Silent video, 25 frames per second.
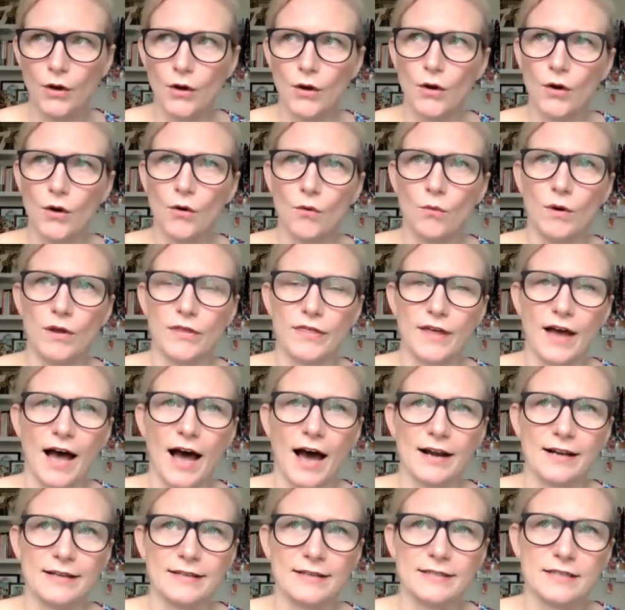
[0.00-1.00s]
with
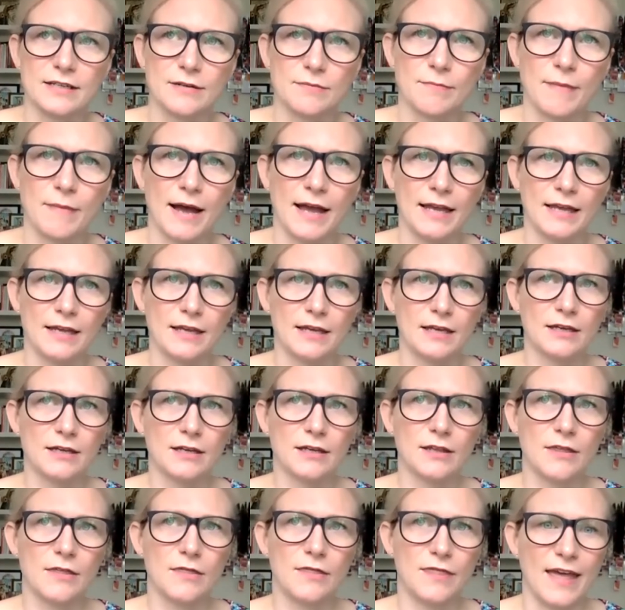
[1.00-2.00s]
artists, to make
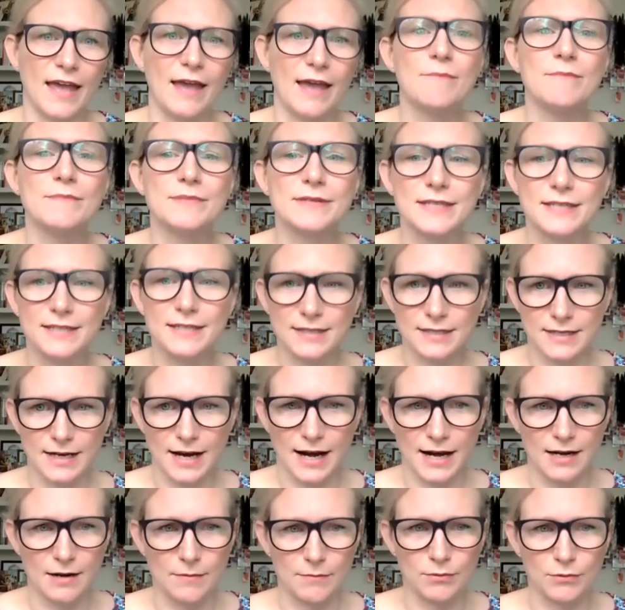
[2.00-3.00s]
them
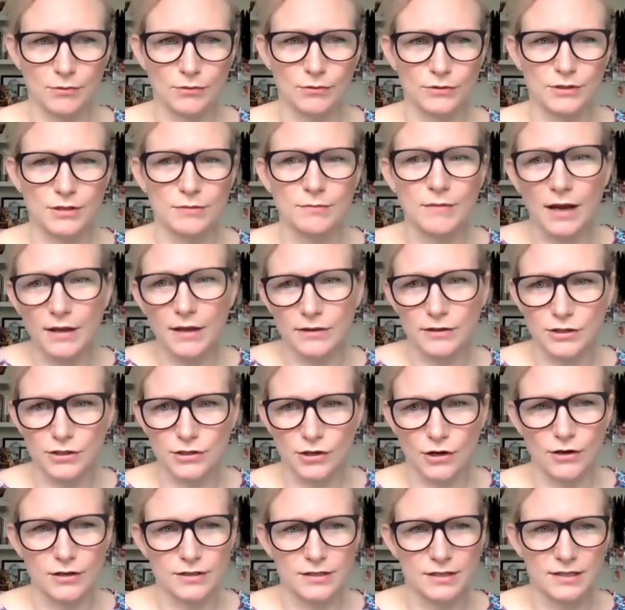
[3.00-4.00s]
sustainable, to make the
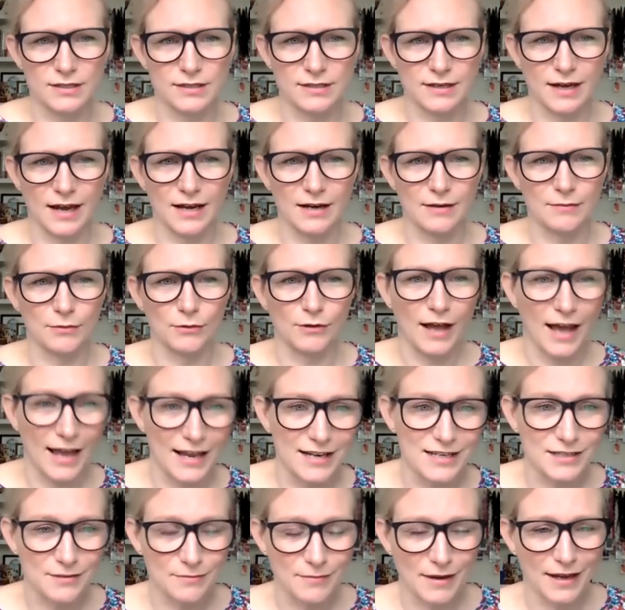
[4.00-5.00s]
show sustainable,
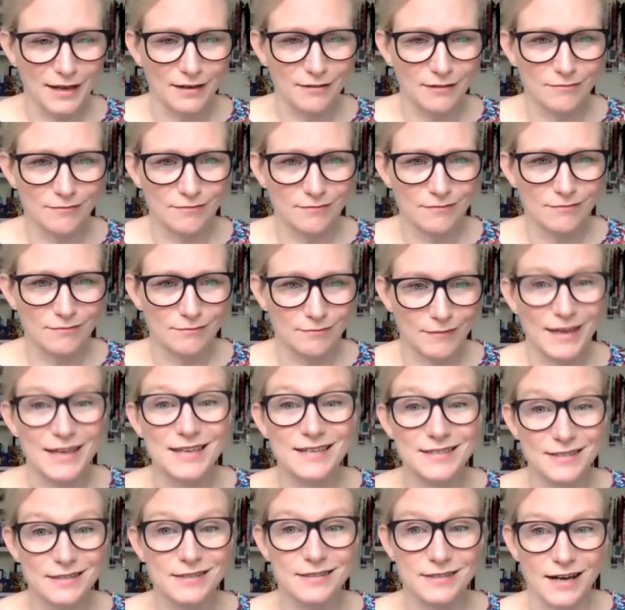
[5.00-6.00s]
and to make me
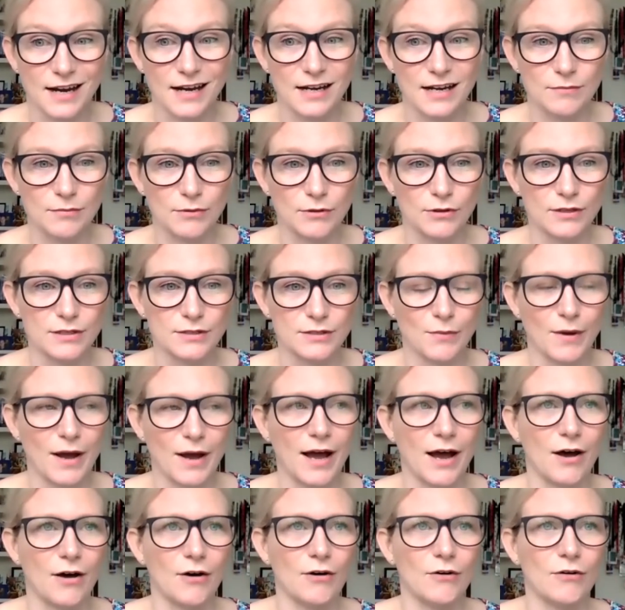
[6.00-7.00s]
sustainable as
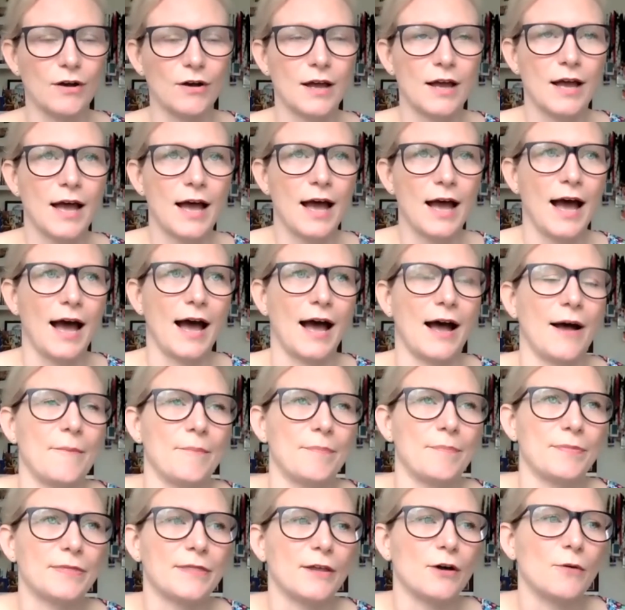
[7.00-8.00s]
well.
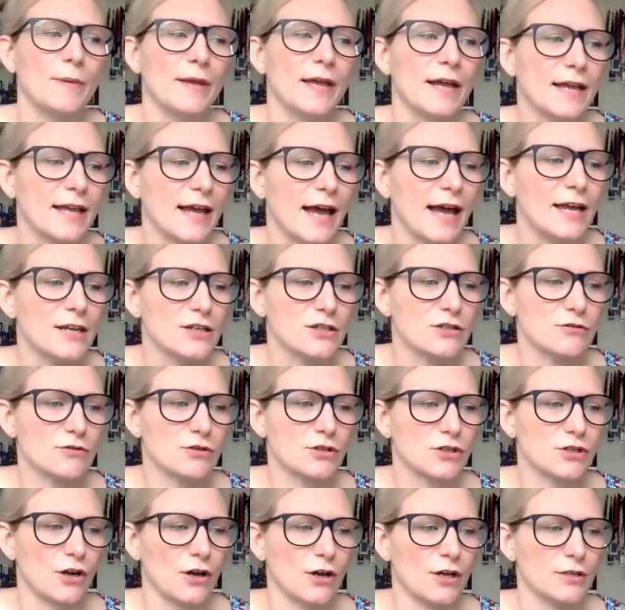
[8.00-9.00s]
There'll be occasional
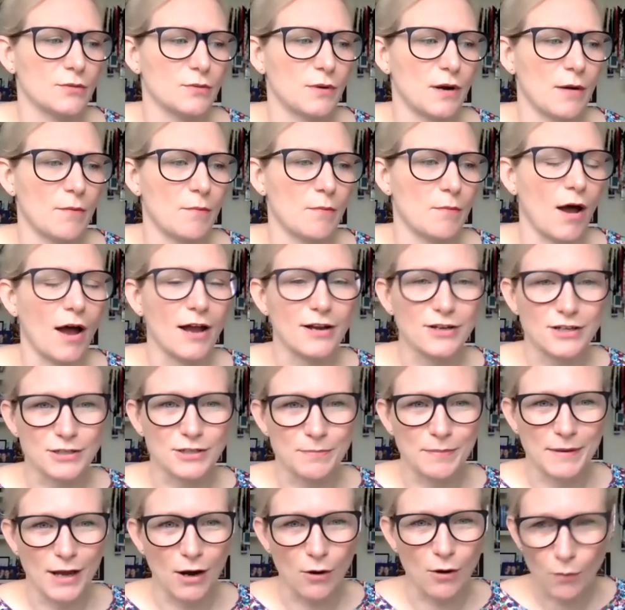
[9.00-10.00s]
shows where it might
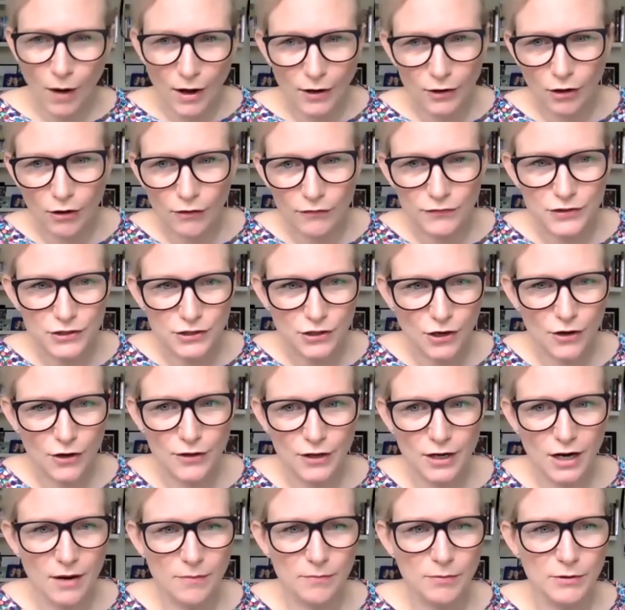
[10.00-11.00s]
just be a one-off show
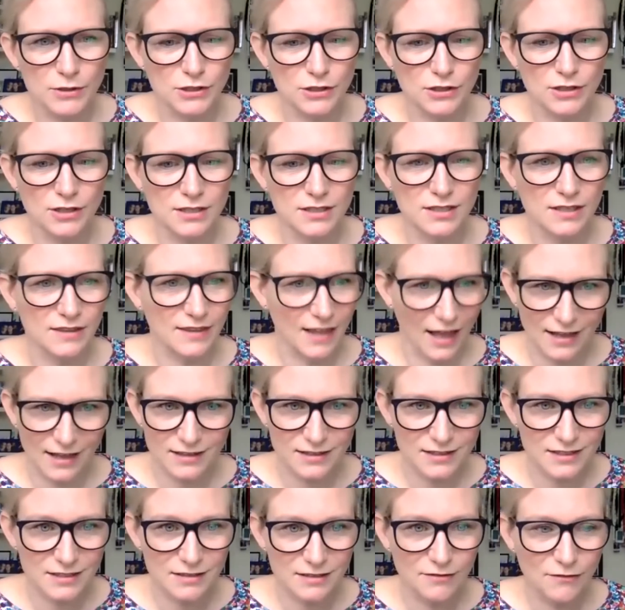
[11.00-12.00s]
that I produce, and
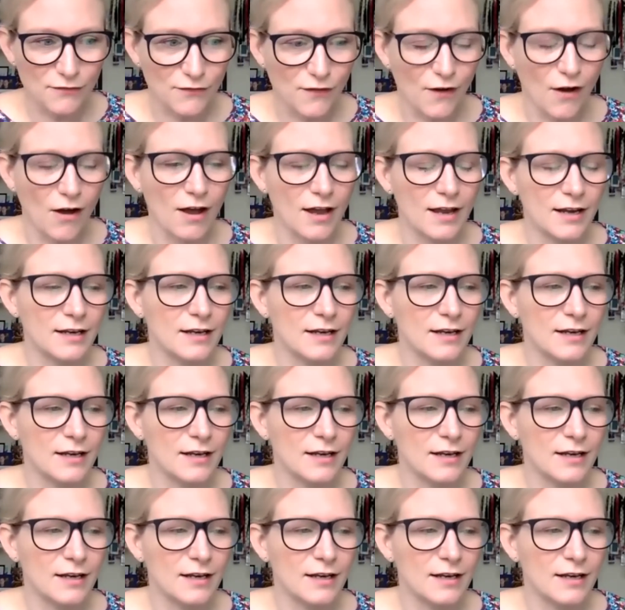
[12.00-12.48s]
that's fine.